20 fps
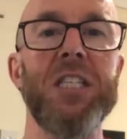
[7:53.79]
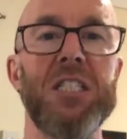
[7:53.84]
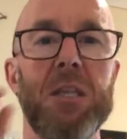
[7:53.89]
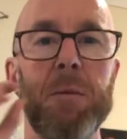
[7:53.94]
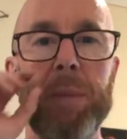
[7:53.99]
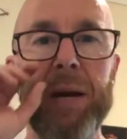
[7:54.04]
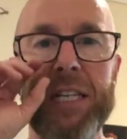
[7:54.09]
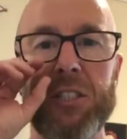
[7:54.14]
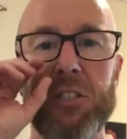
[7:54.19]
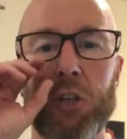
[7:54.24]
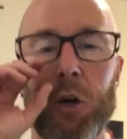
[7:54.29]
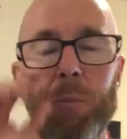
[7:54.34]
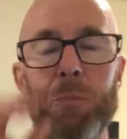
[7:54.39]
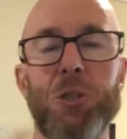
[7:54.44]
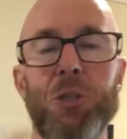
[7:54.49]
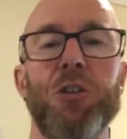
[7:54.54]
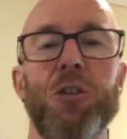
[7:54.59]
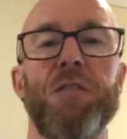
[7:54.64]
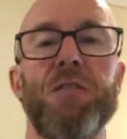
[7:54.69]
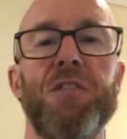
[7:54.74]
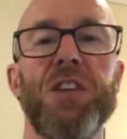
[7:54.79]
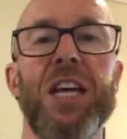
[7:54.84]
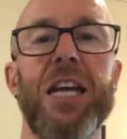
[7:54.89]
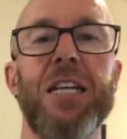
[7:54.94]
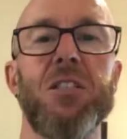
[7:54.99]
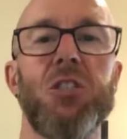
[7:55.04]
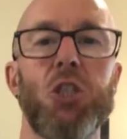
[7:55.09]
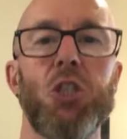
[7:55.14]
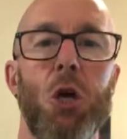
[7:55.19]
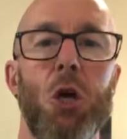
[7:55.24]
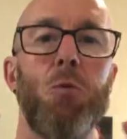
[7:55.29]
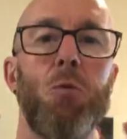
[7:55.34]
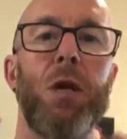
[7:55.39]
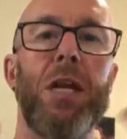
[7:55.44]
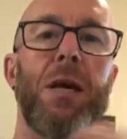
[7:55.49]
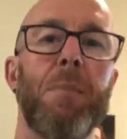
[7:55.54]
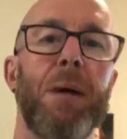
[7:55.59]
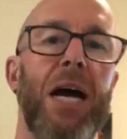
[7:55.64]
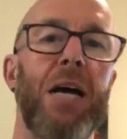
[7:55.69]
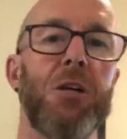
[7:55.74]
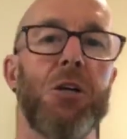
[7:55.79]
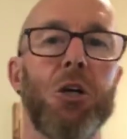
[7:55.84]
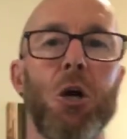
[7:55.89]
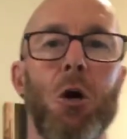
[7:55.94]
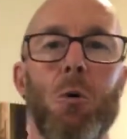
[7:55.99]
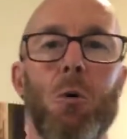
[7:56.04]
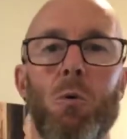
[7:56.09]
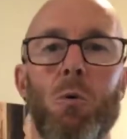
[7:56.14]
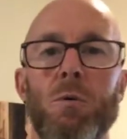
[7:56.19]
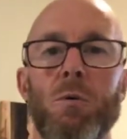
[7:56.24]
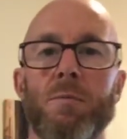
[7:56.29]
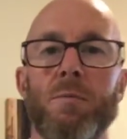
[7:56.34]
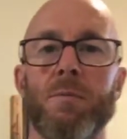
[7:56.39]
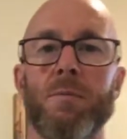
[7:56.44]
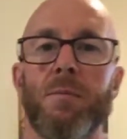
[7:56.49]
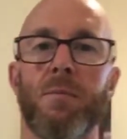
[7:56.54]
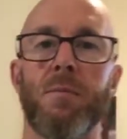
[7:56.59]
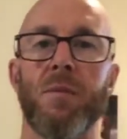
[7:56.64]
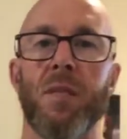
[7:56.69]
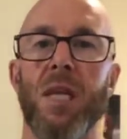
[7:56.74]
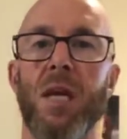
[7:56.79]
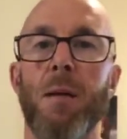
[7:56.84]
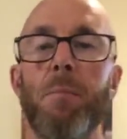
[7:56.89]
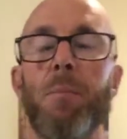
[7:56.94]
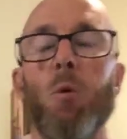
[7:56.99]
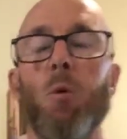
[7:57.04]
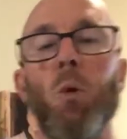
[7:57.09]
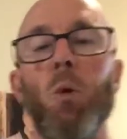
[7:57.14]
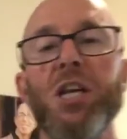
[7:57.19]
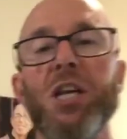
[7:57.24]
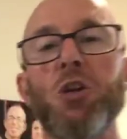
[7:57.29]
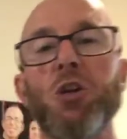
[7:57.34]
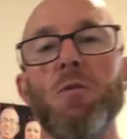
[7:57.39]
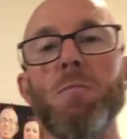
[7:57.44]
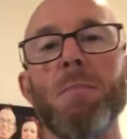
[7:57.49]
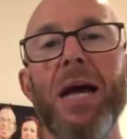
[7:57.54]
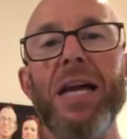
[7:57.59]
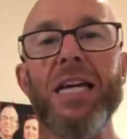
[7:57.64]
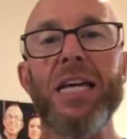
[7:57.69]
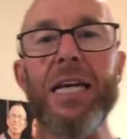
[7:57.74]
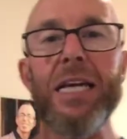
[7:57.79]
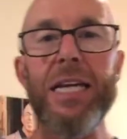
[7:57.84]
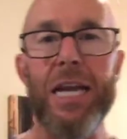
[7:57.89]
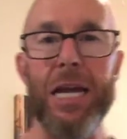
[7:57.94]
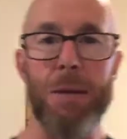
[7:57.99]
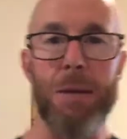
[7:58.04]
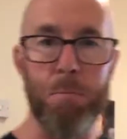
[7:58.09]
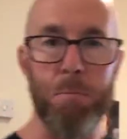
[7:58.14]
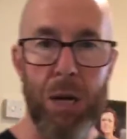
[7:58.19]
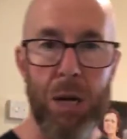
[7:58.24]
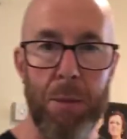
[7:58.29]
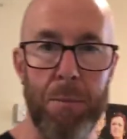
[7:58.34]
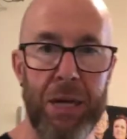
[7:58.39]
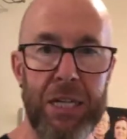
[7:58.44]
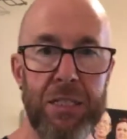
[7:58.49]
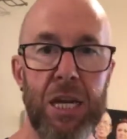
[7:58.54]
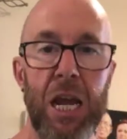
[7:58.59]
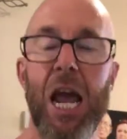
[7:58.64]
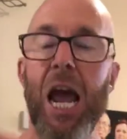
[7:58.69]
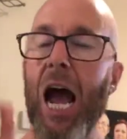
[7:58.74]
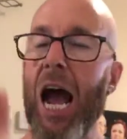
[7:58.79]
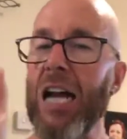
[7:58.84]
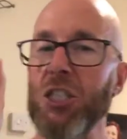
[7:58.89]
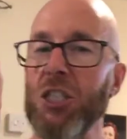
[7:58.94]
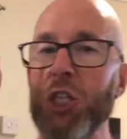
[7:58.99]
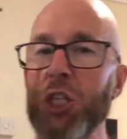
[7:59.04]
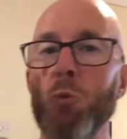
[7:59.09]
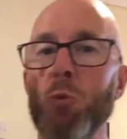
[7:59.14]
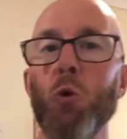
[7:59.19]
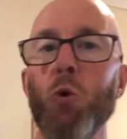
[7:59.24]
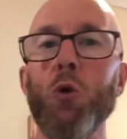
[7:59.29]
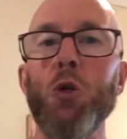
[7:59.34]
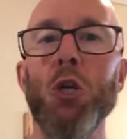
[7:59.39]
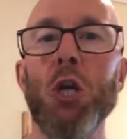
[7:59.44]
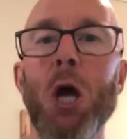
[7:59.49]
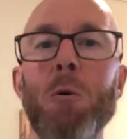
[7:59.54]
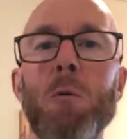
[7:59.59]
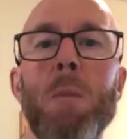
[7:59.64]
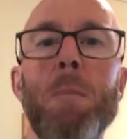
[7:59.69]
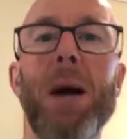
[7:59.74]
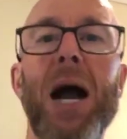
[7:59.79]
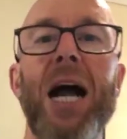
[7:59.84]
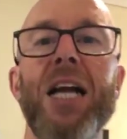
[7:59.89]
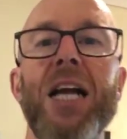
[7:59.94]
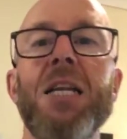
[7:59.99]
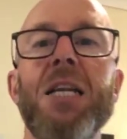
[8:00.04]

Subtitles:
you're more likely to choose what is the best option and forget totally about your goal. But when you make an